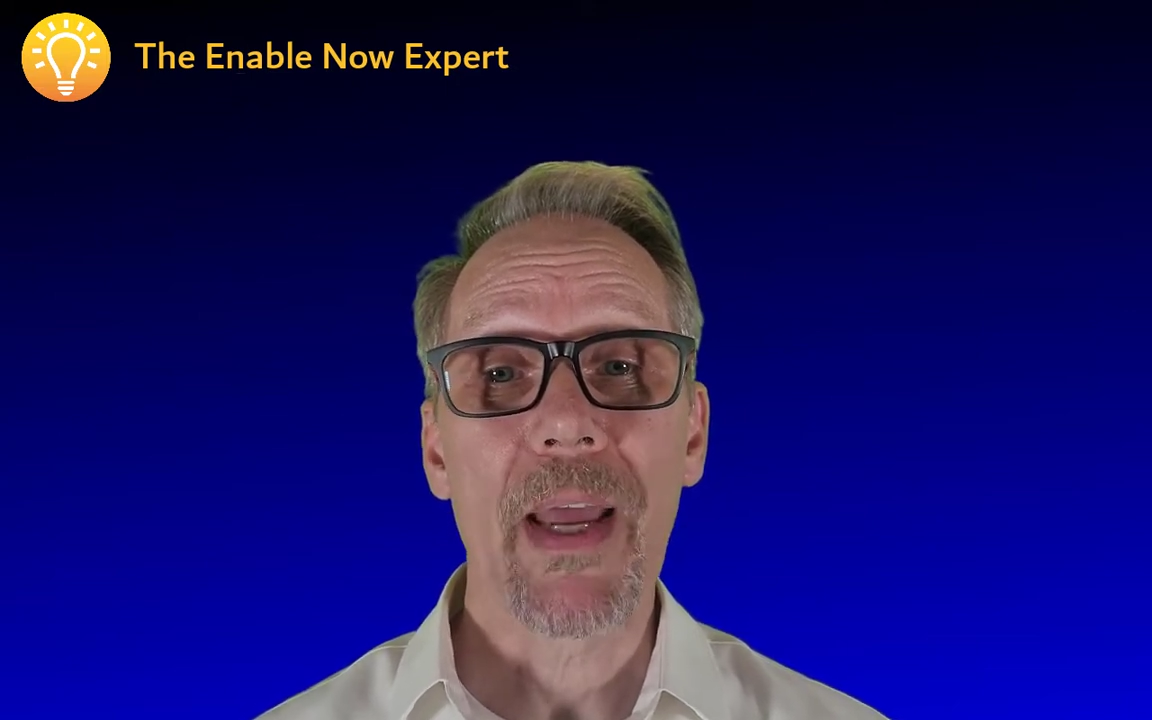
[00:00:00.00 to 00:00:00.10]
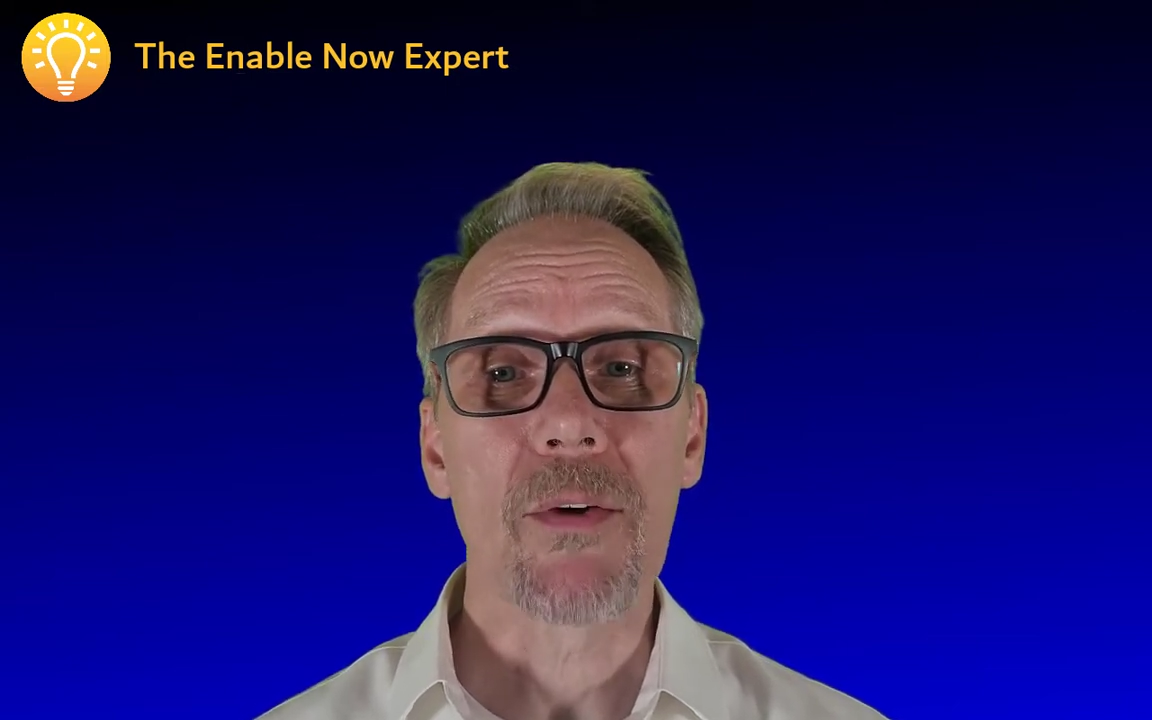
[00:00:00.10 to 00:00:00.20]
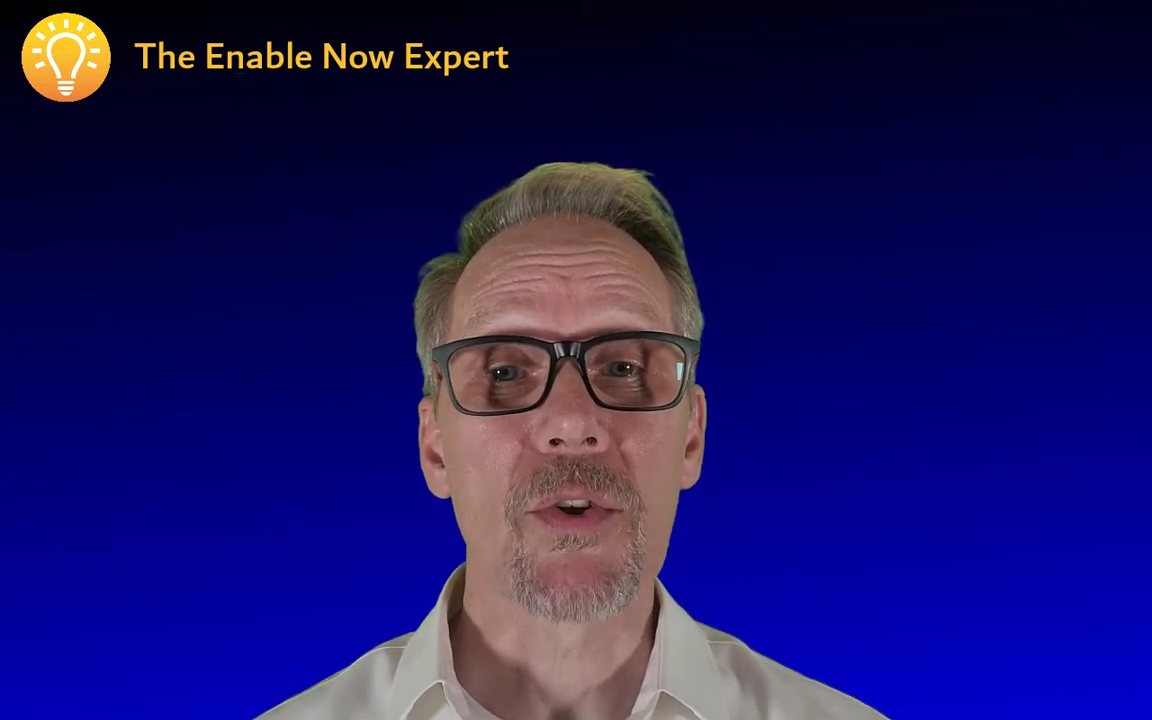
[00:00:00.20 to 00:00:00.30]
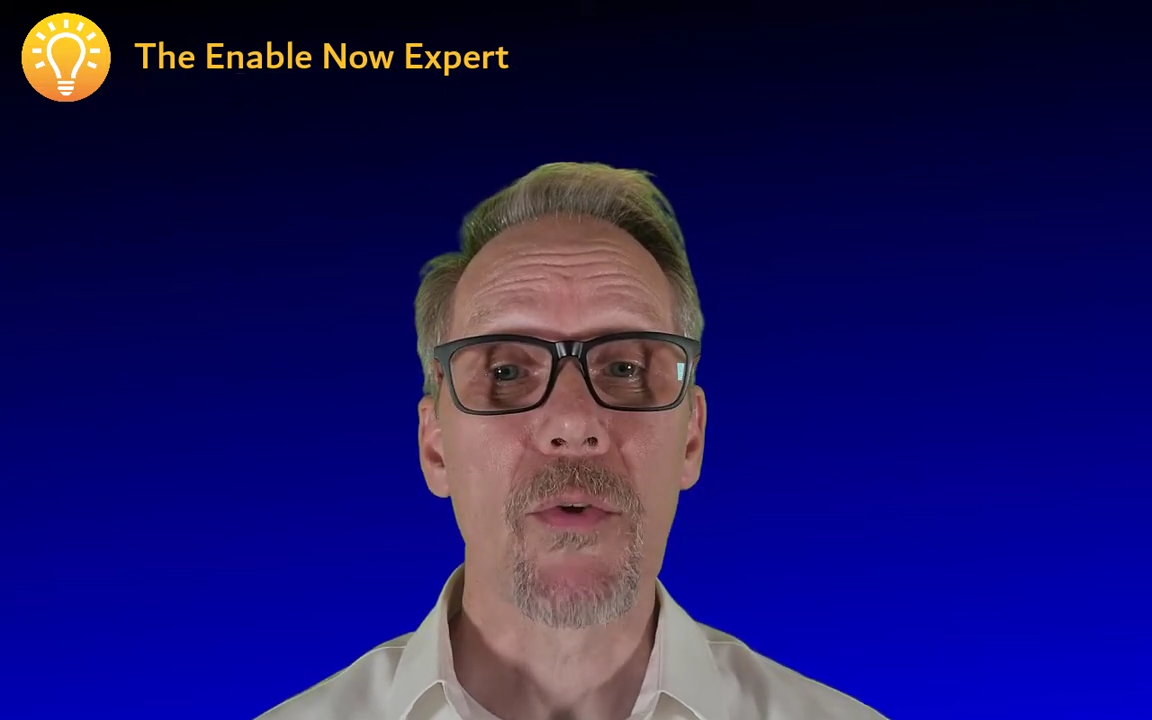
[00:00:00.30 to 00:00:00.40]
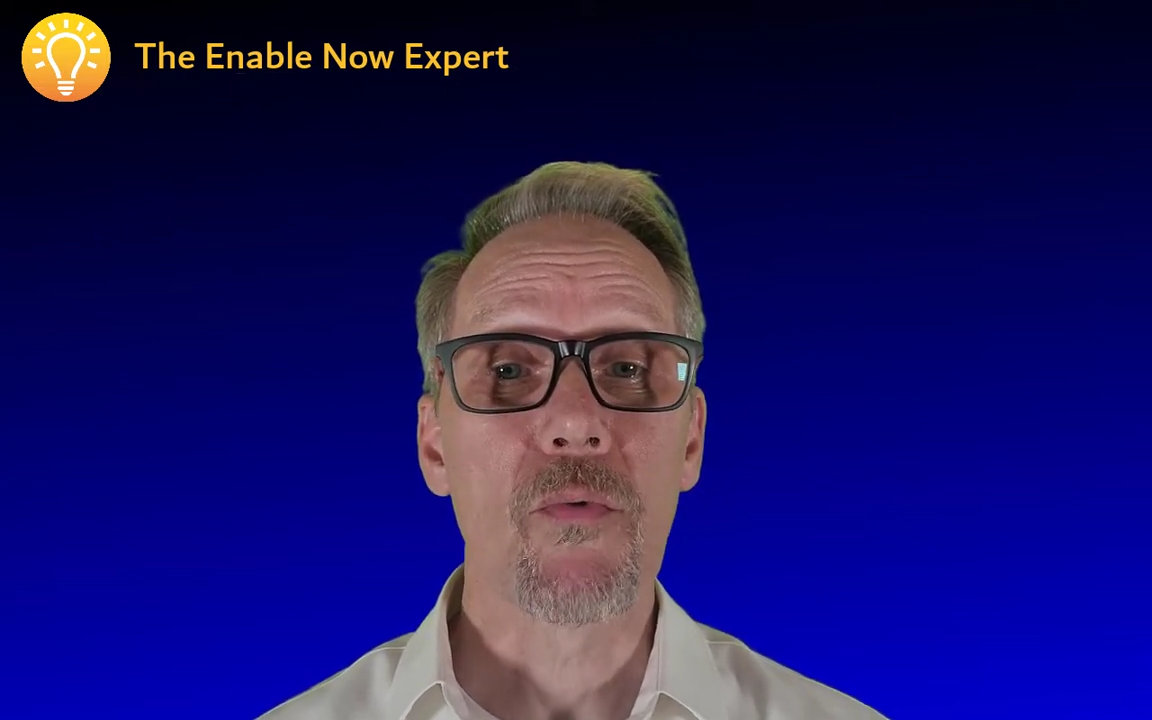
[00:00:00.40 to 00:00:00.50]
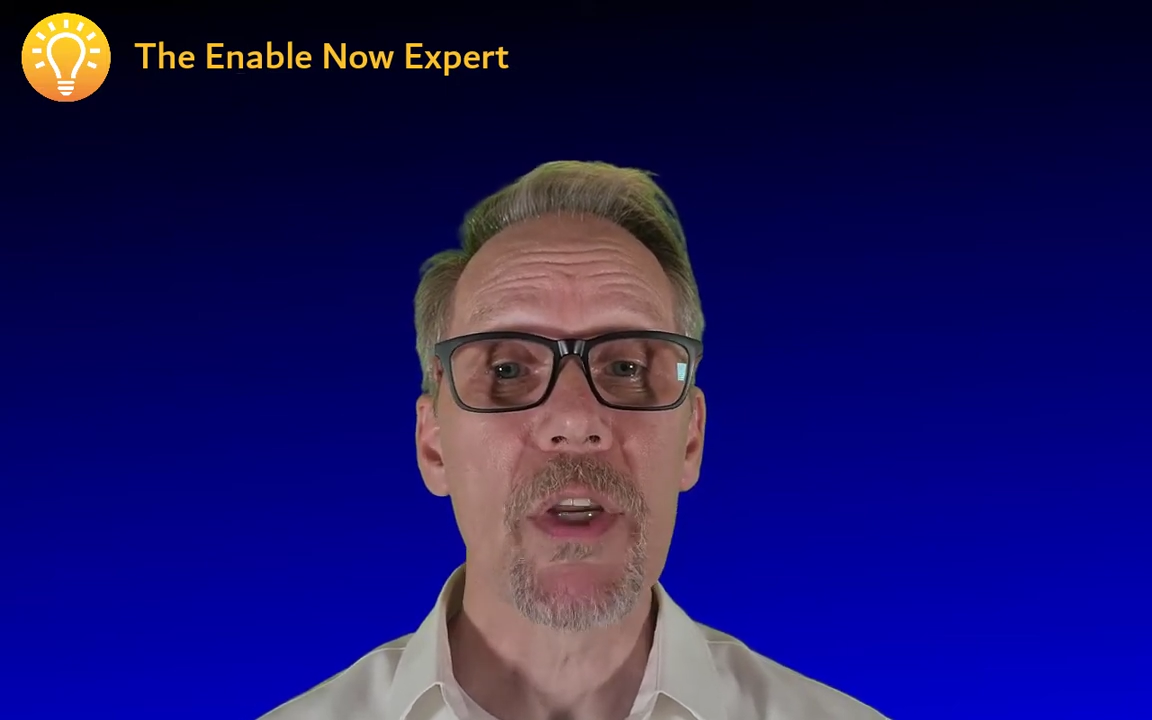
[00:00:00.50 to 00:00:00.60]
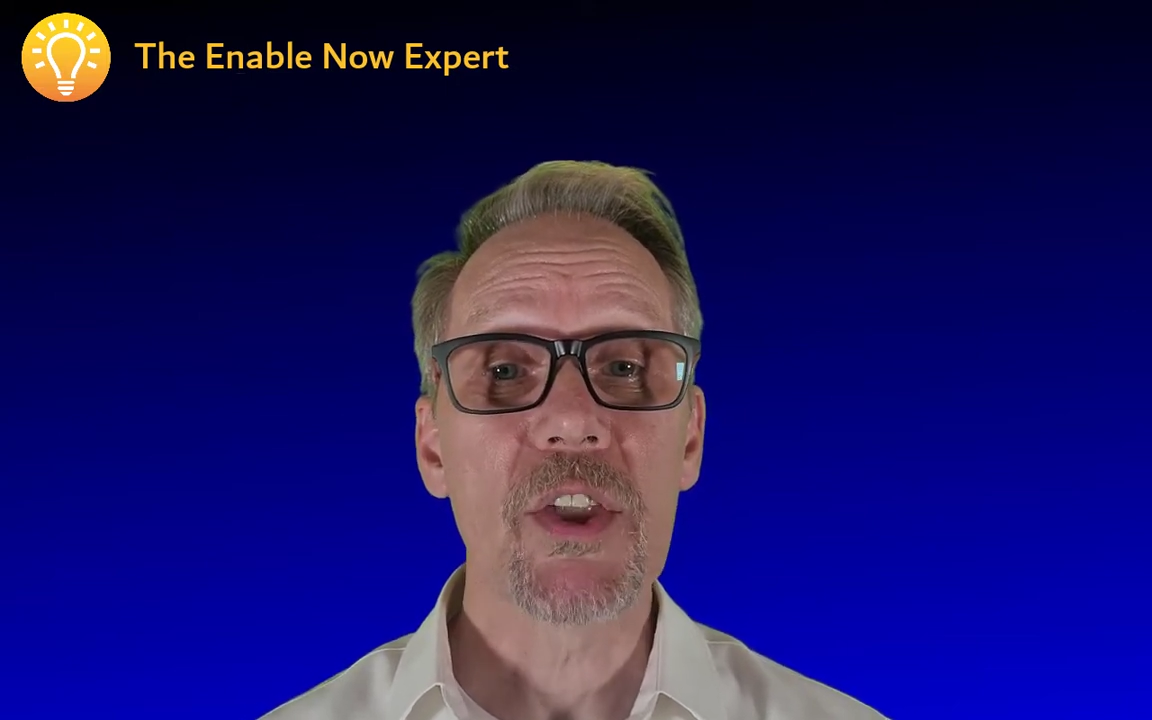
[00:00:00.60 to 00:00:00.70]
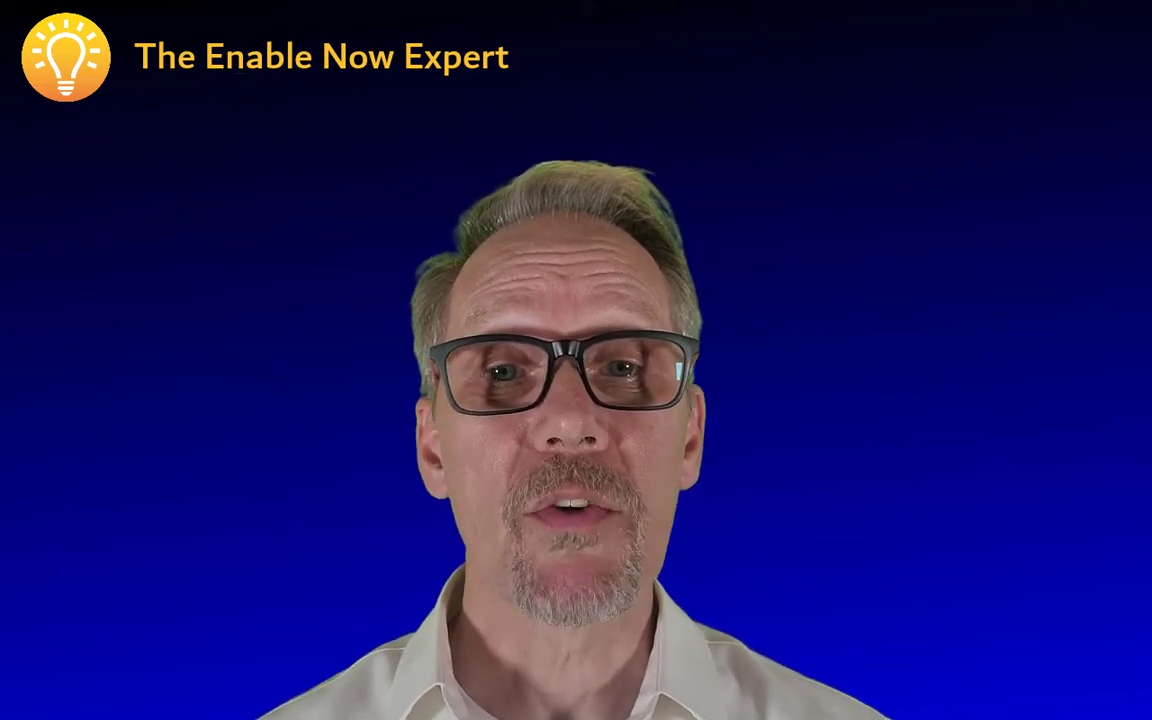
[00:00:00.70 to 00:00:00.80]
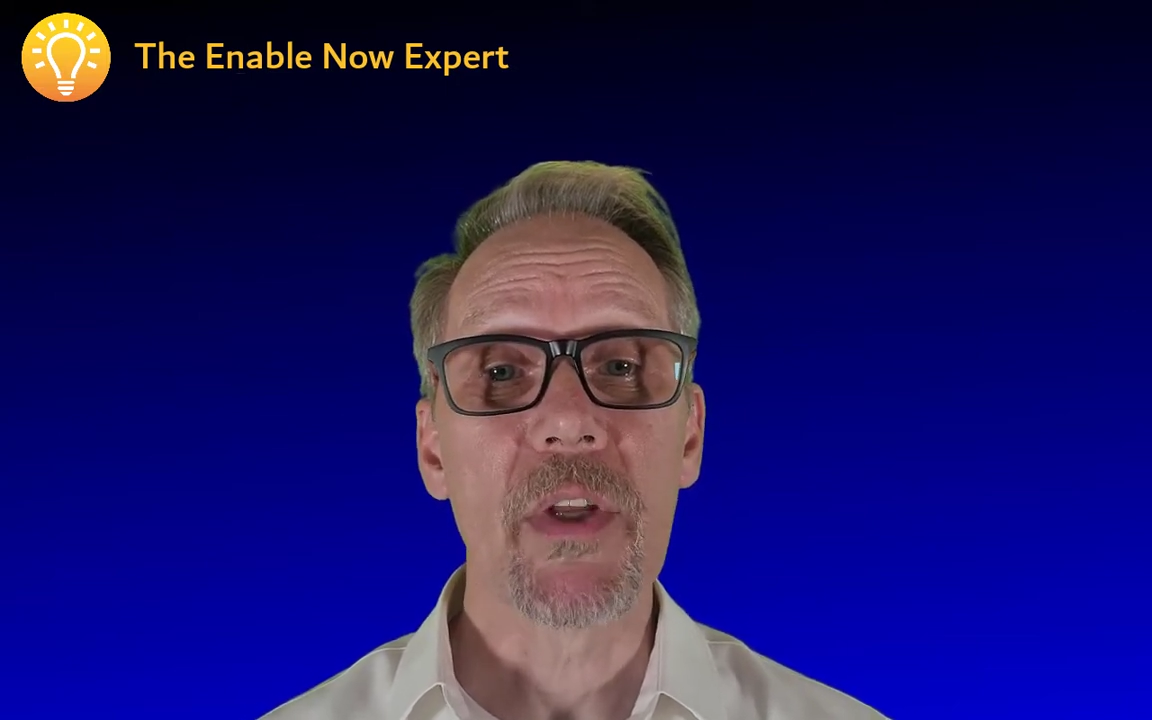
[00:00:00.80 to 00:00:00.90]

out of the reach of